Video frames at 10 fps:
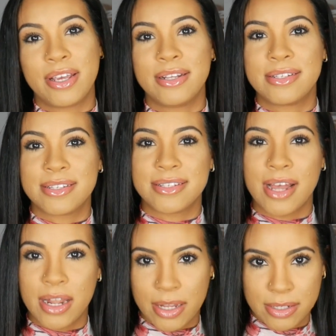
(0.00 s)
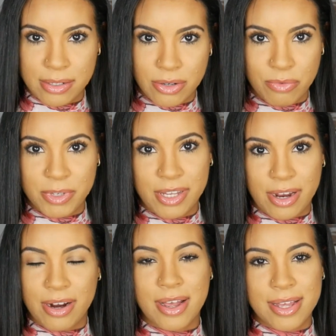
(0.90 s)
He does not like to comb his
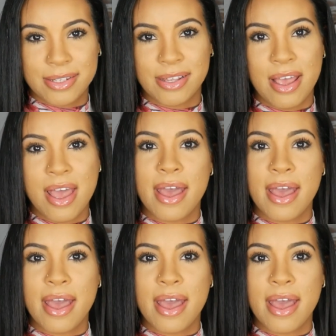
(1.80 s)
hair, guys.